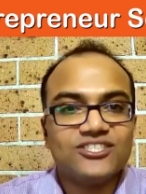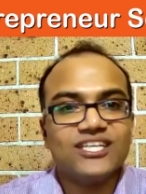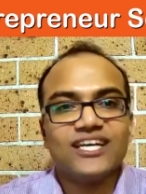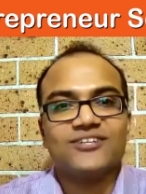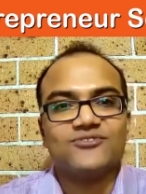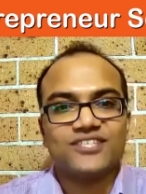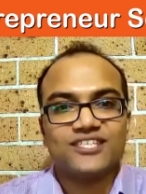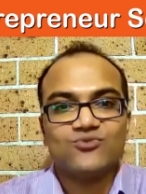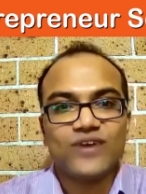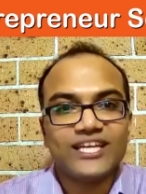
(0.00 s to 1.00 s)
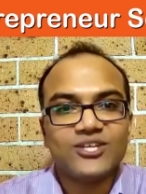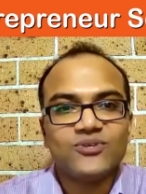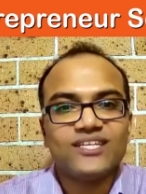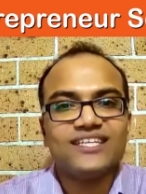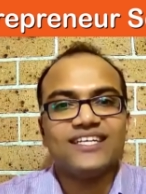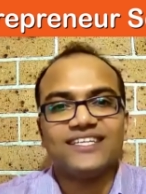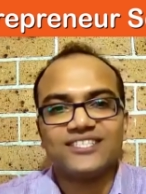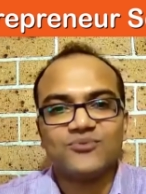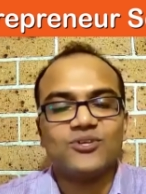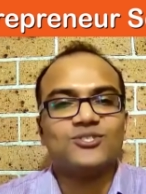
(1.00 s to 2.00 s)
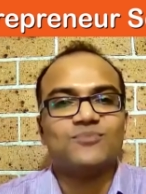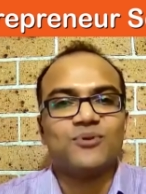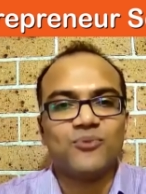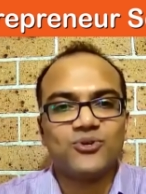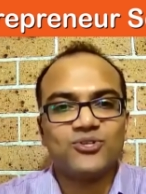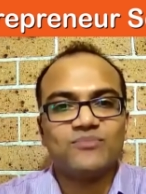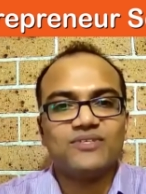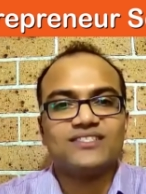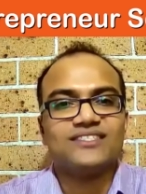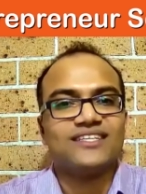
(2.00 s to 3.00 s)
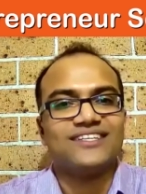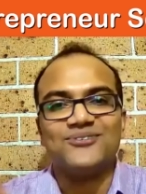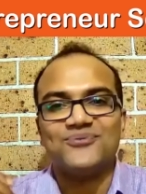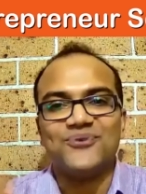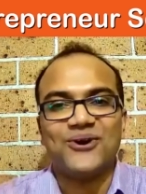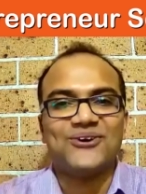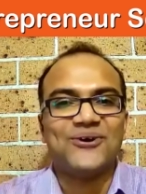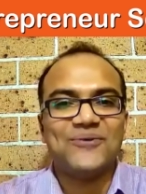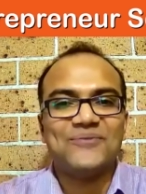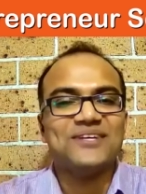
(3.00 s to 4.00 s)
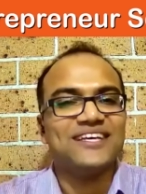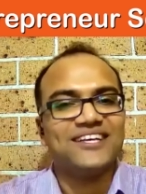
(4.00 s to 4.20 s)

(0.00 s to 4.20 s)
She kind of sees value in it and she wants to promote your business, and you walk home,